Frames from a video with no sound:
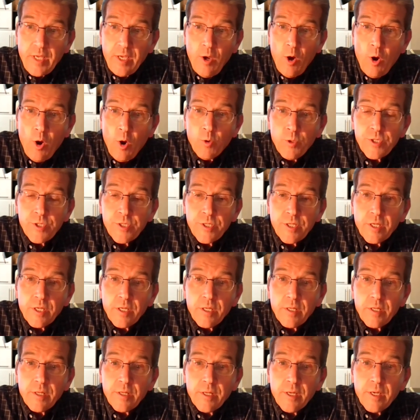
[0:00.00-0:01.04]
hosts
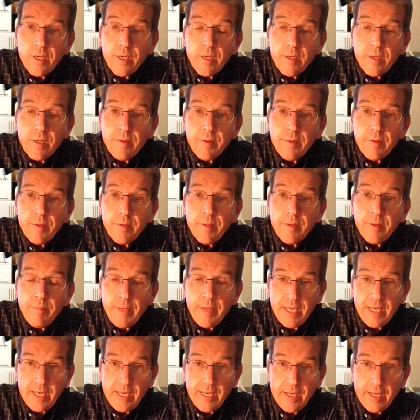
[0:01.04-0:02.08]
the
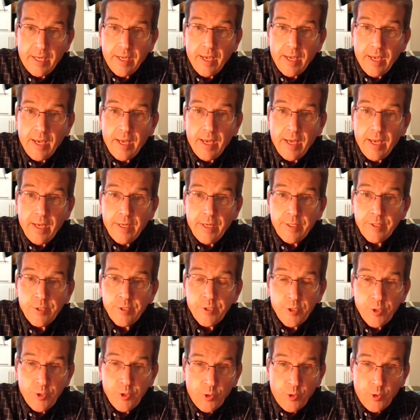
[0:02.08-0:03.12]
meeting on
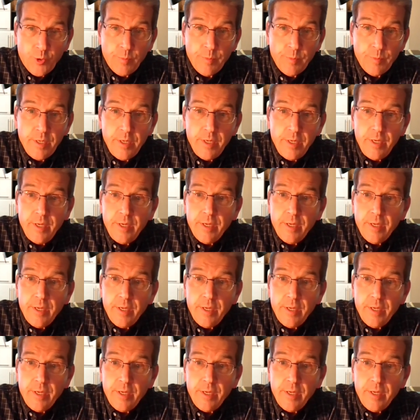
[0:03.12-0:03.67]
Zoom.